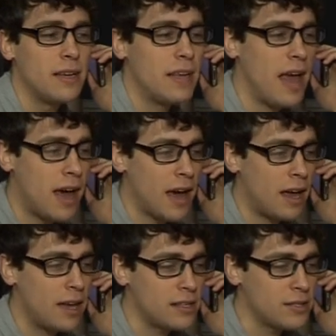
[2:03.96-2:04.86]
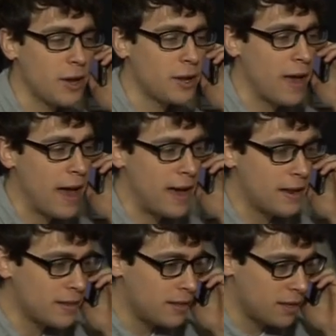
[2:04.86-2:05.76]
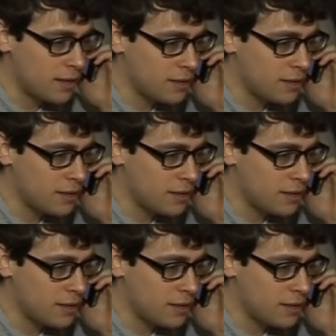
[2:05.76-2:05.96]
Yeah, I saw your ad on the